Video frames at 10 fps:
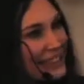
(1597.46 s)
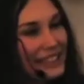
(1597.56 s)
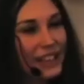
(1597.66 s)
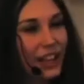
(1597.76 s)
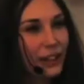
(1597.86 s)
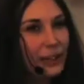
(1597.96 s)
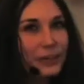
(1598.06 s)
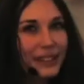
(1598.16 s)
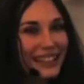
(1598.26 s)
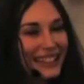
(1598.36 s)
He's all over
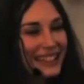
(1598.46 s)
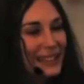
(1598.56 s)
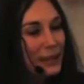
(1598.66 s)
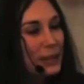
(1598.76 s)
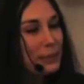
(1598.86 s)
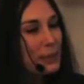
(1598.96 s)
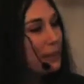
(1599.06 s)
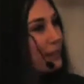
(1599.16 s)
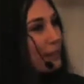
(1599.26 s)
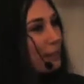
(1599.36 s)
the place. There's
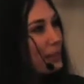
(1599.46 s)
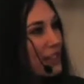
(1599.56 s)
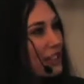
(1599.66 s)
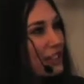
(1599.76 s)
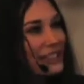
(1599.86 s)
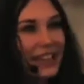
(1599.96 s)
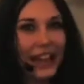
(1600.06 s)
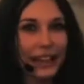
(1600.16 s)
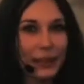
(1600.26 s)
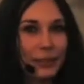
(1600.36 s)
people potentially
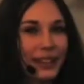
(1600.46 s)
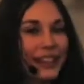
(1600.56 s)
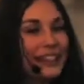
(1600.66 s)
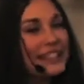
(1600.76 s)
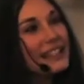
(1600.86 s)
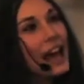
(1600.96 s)
dying in planes.